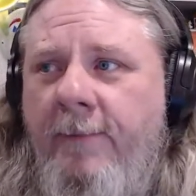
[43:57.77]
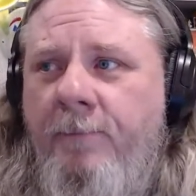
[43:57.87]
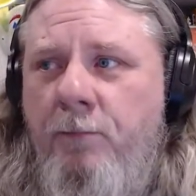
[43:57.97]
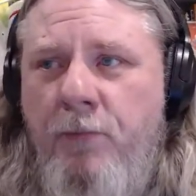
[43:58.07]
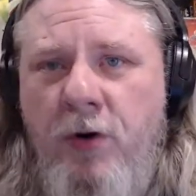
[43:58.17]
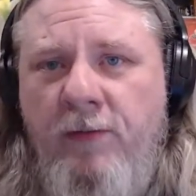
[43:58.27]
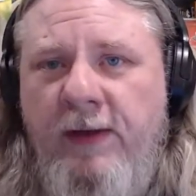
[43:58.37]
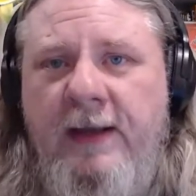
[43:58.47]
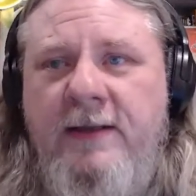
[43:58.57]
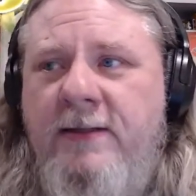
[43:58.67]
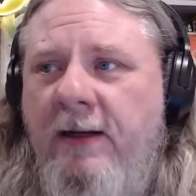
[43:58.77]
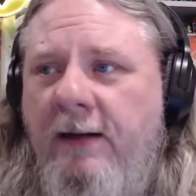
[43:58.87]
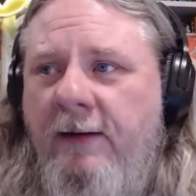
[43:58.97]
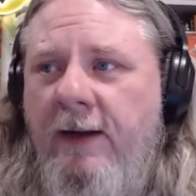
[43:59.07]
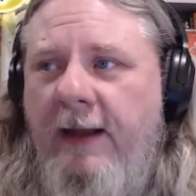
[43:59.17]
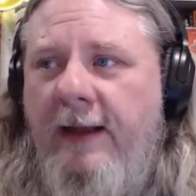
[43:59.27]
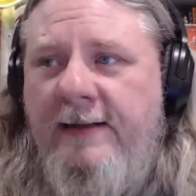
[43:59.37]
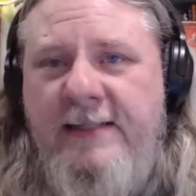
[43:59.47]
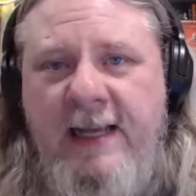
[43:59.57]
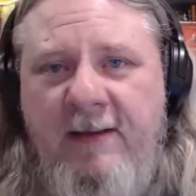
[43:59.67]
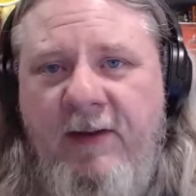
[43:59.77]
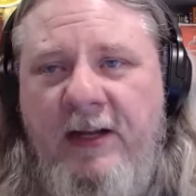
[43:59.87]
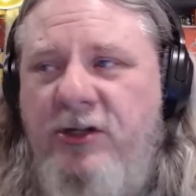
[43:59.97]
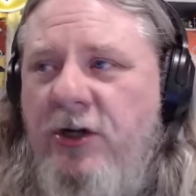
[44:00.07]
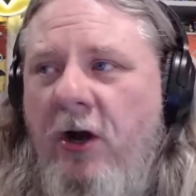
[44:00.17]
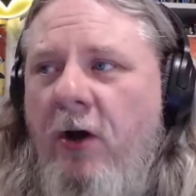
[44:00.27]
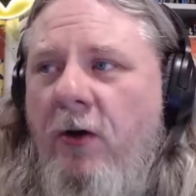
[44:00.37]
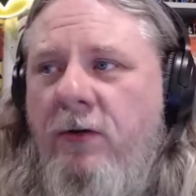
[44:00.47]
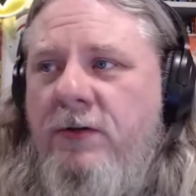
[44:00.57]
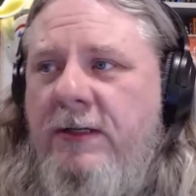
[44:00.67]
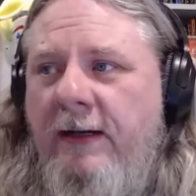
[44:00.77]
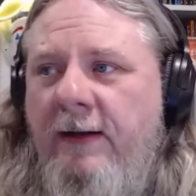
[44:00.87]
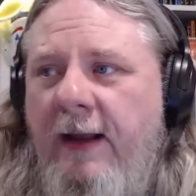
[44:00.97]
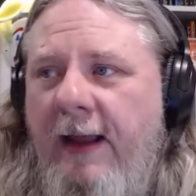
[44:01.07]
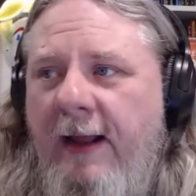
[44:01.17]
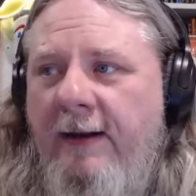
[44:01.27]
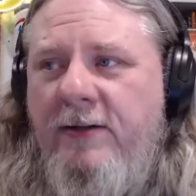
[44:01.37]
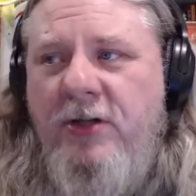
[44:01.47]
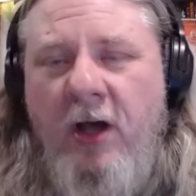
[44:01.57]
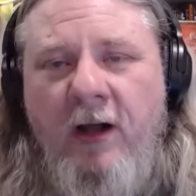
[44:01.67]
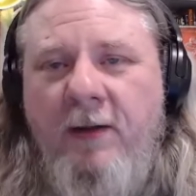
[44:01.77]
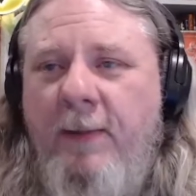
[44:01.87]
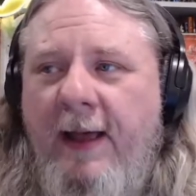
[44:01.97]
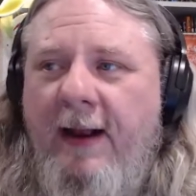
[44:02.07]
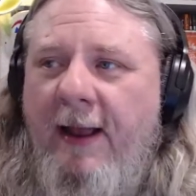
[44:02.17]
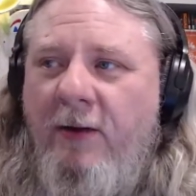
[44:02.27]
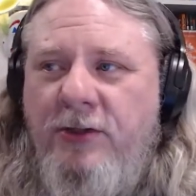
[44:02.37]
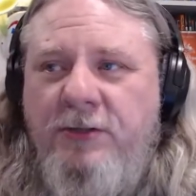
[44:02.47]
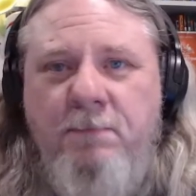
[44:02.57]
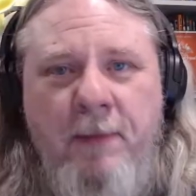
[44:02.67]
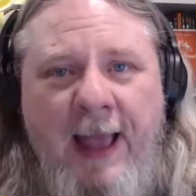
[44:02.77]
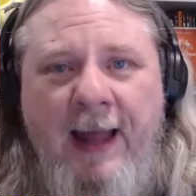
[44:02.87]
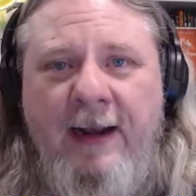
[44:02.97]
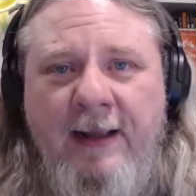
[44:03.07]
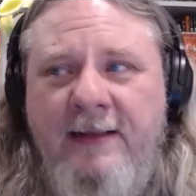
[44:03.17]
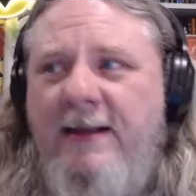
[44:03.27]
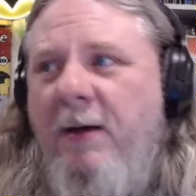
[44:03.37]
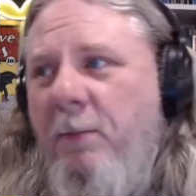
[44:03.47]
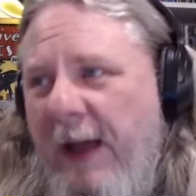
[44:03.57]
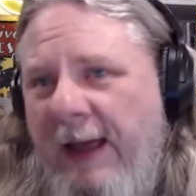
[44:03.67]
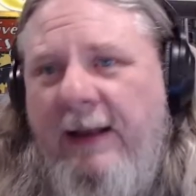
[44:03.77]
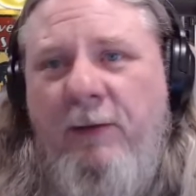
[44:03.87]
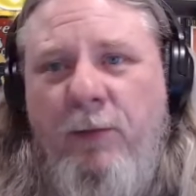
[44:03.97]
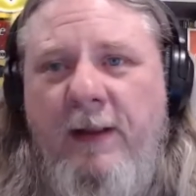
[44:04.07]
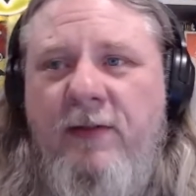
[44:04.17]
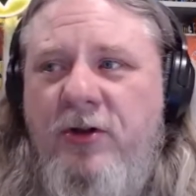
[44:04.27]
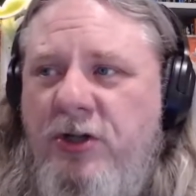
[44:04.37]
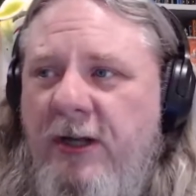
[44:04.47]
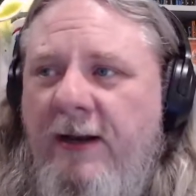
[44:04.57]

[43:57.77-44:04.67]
movies and TV shows and talk about how just bad it is, how badly written the shit